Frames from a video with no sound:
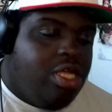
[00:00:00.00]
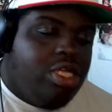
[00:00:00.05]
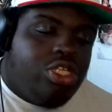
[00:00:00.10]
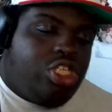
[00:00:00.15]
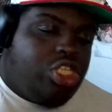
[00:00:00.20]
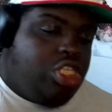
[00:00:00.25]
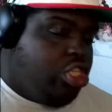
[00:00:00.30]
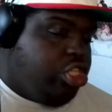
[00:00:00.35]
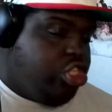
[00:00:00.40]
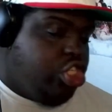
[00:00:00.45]

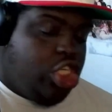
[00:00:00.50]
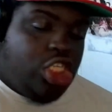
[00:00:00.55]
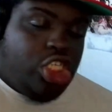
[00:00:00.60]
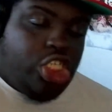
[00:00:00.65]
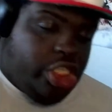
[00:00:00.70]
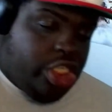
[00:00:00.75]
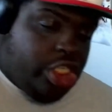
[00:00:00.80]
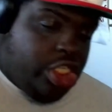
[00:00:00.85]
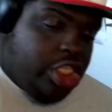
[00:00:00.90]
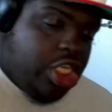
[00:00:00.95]
She
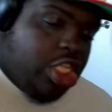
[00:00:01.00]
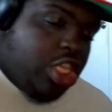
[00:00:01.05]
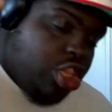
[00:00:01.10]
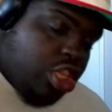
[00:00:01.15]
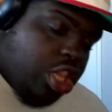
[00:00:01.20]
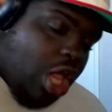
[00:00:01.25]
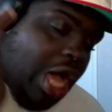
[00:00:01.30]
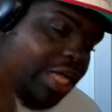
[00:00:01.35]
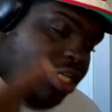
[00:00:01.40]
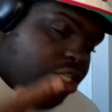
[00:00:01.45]

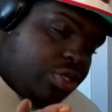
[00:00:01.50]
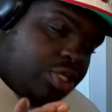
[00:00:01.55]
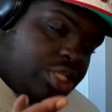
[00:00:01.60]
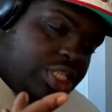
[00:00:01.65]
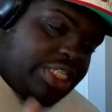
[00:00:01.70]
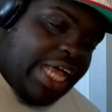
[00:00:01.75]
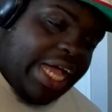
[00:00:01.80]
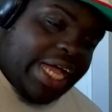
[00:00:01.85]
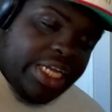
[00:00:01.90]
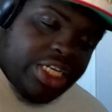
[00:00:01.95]
lost her
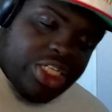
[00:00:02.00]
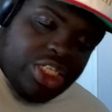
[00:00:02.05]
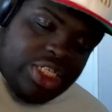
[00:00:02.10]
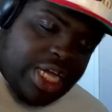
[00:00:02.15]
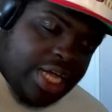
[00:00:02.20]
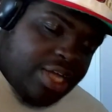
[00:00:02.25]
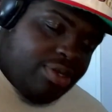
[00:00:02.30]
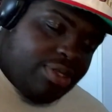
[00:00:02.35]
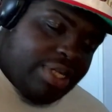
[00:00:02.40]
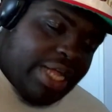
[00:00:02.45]
second
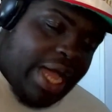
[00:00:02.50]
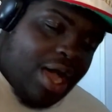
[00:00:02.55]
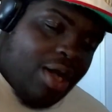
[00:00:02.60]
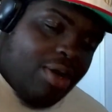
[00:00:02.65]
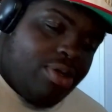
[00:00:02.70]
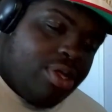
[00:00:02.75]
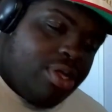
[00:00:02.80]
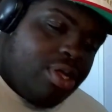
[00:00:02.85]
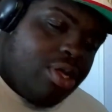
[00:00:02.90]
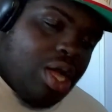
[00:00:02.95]
channel
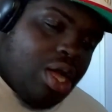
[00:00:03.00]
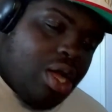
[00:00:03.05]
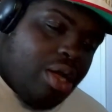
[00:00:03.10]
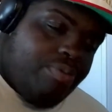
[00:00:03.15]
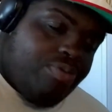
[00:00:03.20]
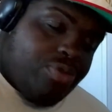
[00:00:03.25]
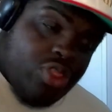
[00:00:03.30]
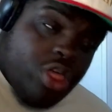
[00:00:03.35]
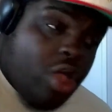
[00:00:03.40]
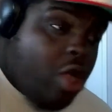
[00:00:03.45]
now,
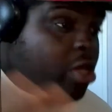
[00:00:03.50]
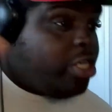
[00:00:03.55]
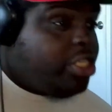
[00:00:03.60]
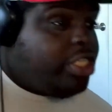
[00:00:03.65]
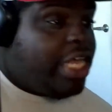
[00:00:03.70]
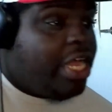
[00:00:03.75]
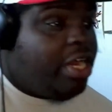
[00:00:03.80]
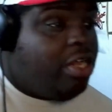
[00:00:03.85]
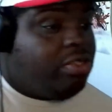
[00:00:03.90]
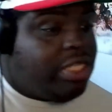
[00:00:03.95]
third
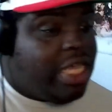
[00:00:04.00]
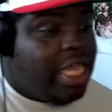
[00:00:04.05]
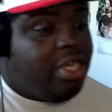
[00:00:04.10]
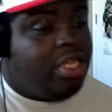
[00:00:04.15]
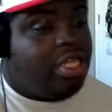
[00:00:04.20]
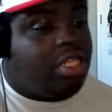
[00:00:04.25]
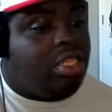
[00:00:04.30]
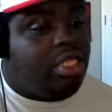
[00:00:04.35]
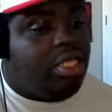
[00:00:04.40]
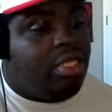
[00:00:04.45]
channel
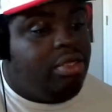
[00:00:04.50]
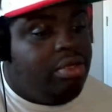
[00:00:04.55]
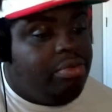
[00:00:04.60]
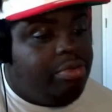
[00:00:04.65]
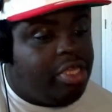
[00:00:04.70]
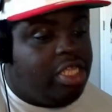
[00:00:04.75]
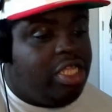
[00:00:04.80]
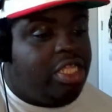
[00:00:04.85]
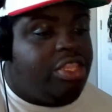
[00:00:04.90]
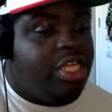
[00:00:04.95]
technically,
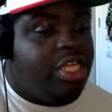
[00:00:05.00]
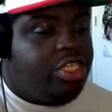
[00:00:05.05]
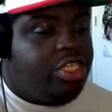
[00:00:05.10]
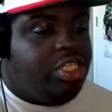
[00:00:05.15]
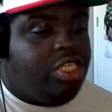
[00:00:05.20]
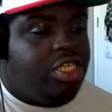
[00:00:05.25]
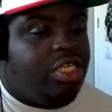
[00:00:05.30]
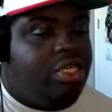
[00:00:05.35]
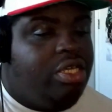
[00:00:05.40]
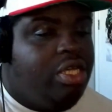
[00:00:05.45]
because I
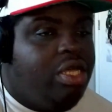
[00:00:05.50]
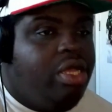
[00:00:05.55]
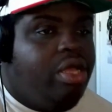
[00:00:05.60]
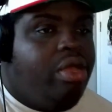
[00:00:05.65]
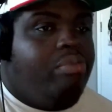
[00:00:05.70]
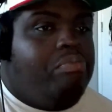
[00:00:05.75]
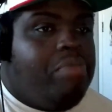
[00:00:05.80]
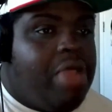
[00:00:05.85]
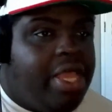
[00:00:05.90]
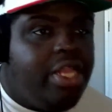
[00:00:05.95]
she
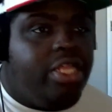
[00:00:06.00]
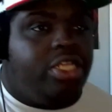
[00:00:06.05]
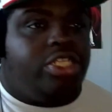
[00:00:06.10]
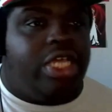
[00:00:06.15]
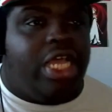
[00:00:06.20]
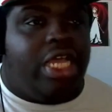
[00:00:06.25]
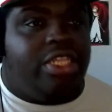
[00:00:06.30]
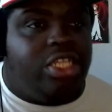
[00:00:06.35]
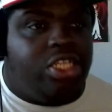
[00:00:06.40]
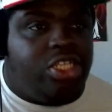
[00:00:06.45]
made
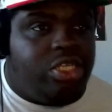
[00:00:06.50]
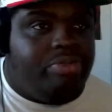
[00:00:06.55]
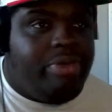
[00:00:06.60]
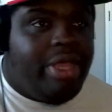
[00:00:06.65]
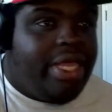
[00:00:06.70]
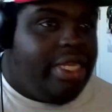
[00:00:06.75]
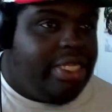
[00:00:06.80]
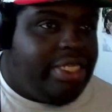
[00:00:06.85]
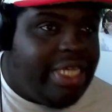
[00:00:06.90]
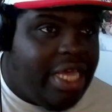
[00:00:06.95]

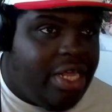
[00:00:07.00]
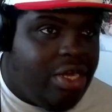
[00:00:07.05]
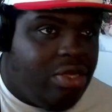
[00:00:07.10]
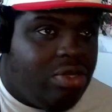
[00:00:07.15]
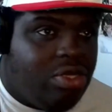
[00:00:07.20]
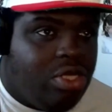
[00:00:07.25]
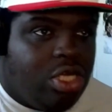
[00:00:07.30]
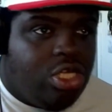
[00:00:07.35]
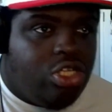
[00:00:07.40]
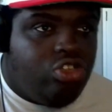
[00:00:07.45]
a
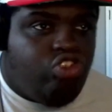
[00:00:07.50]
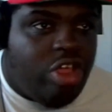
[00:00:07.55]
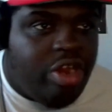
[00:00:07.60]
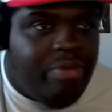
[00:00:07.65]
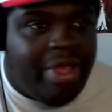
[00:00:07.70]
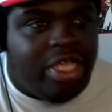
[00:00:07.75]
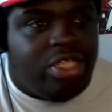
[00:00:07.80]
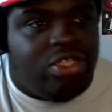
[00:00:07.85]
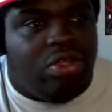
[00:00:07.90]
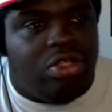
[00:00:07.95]
channel, trying to
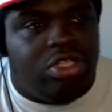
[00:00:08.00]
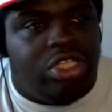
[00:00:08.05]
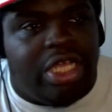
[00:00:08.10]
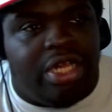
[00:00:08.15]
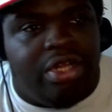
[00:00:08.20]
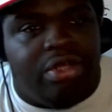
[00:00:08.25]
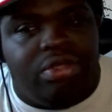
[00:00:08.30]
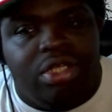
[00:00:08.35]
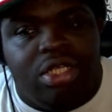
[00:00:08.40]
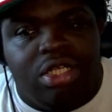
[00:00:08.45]
make a solo
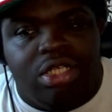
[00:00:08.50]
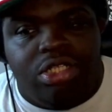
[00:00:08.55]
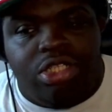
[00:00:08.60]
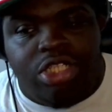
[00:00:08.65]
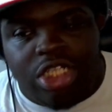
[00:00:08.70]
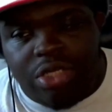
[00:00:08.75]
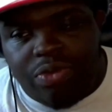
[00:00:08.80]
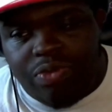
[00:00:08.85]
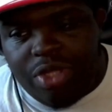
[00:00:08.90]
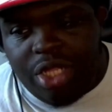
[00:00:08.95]
channel,
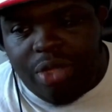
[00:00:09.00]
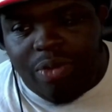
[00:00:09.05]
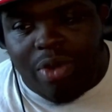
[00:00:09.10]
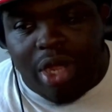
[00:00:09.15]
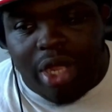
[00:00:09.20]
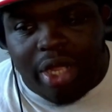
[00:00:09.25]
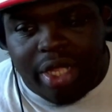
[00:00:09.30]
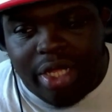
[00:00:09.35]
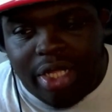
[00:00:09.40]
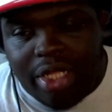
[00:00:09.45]
didn't really
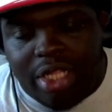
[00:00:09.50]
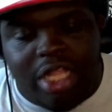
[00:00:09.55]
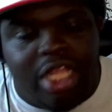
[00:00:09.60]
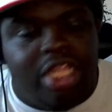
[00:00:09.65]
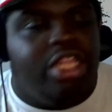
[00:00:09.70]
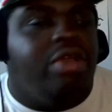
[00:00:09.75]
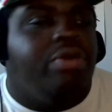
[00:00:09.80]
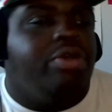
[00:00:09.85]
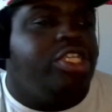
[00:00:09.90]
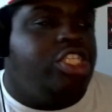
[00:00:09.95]
work. And
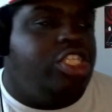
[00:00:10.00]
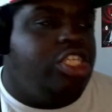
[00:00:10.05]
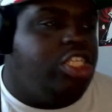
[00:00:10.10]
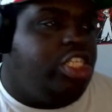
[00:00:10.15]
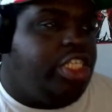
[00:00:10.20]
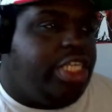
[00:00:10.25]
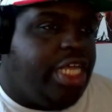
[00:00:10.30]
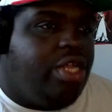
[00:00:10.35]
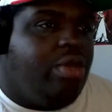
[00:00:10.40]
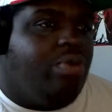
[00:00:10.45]
then there was
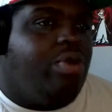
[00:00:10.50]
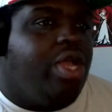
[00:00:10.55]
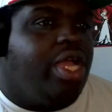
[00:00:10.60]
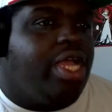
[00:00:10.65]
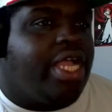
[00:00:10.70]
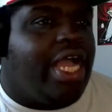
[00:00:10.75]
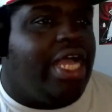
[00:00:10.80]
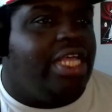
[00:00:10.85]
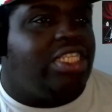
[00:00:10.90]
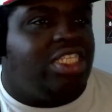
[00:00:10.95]
this channel where
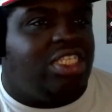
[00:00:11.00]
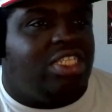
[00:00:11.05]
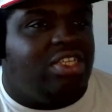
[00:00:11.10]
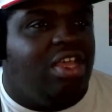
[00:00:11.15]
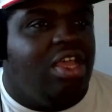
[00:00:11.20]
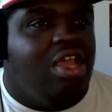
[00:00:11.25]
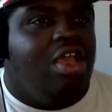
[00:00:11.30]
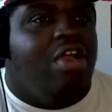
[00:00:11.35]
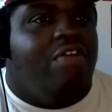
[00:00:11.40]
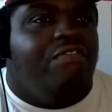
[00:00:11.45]
it got
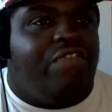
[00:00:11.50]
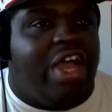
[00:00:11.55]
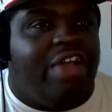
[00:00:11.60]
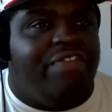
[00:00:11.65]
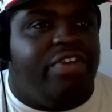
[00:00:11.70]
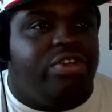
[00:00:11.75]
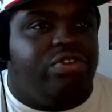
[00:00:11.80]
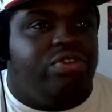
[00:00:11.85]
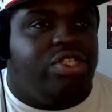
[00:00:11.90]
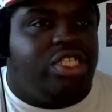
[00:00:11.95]

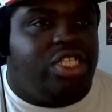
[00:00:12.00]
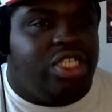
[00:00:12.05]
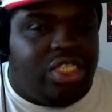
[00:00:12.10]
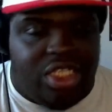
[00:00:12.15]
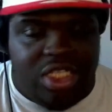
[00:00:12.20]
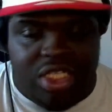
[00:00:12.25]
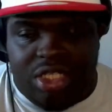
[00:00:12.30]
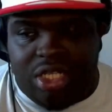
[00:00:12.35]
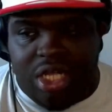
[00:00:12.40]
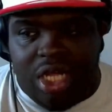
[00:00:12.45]

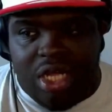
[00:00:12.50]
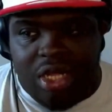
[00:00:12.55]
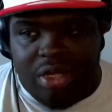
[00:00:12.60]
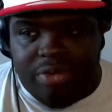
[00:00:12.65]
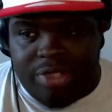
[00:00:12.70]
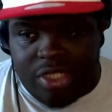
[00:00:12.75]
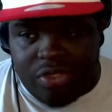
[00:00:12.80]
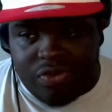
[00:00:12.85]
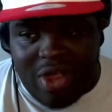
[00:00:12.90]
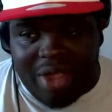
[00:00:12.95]
560
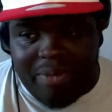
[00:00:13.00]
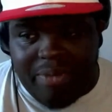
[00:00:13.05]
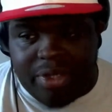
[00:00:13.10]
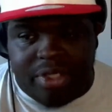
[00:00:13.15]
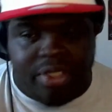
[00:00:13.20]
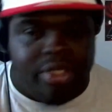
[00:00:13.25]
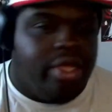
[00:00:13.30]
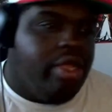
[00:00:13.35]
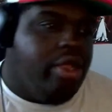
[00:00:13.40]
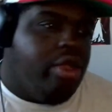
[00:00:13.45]

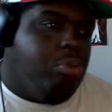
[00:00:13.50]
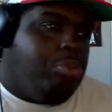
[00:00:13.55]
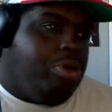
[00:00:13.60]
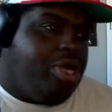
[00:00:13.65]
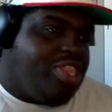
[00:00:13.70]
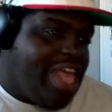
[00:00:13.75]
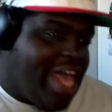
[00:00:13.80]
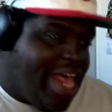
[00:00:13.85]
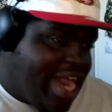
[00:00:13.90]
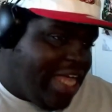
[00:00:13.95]
subscribers,
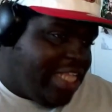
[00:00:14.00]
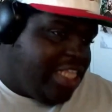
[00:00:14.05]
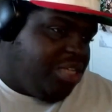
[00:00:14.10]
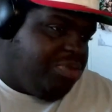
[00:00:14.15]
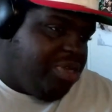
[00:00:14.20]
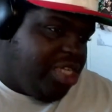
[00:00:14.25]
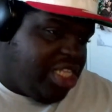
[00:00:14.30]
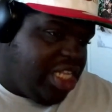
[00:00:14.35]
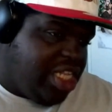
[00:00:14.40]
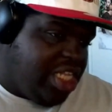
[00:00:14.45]
but that had to
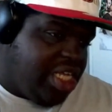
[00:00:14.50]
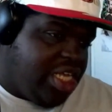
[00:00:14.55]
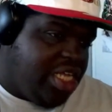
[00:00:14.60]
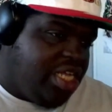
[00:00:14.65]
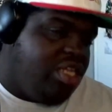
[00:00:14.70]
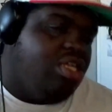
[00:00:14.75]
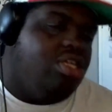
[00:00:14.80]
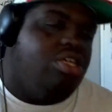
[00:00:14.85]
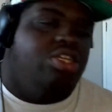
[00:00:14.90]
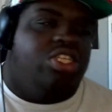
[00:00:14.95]
be
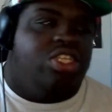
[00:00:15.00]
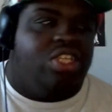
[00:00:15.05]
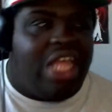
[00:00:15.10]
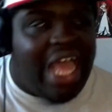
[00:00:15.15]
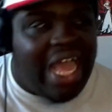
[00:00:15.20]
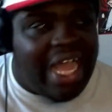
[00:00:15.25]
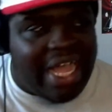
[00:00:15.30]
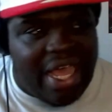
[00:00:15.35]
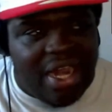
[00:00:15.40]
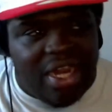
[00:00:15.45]
deleted. So
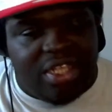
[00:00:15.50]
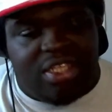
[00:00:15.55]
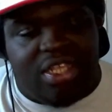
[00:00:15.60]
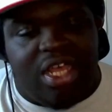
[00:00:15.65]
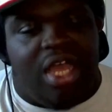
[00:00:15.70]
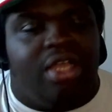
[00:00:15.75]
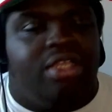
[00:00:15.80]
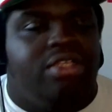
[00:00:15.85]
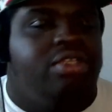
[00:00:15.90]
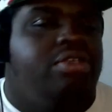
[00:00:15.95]
that kind of
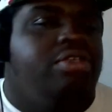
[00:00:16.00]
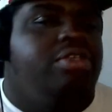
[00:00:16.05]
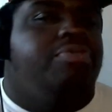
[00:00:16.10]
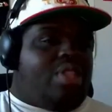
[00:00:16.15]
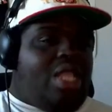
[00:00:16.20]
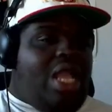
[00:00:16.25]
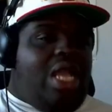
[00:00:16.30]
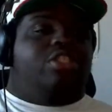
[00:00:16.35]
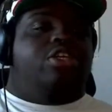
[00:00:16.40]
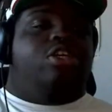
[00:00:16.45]
sucks.
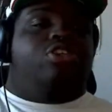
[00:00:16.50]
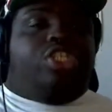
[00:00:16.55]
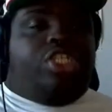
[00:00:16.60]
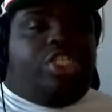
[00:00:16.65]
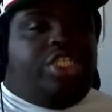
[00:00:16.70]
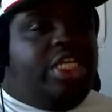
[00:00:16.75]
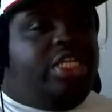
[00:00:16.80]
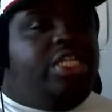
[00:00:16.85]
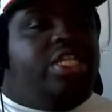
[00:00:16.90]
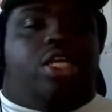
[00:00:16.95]
And so
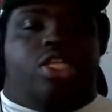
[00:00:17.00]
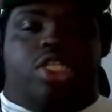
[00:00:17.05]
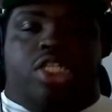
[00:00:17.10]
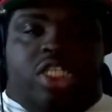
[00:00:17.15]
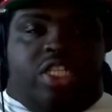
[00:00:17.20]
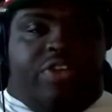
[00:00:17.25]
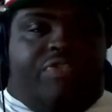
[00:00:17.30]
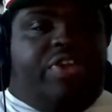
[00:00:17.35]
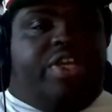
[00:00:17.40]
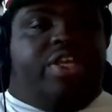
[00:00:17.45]
she's sitting there.
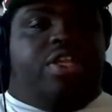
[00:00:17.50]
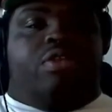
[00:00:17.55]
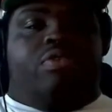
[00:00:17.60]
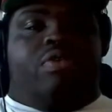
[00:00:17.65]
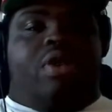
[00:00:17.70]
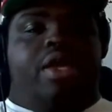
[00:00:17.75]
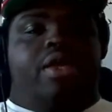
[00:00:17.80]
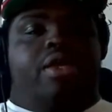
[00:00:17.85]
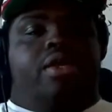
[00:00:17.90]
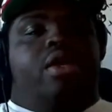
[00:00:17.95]
She's defeated,
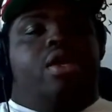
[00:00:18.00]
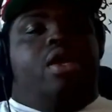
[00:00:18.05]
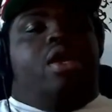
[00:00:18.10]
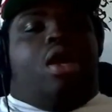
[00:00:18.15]
right?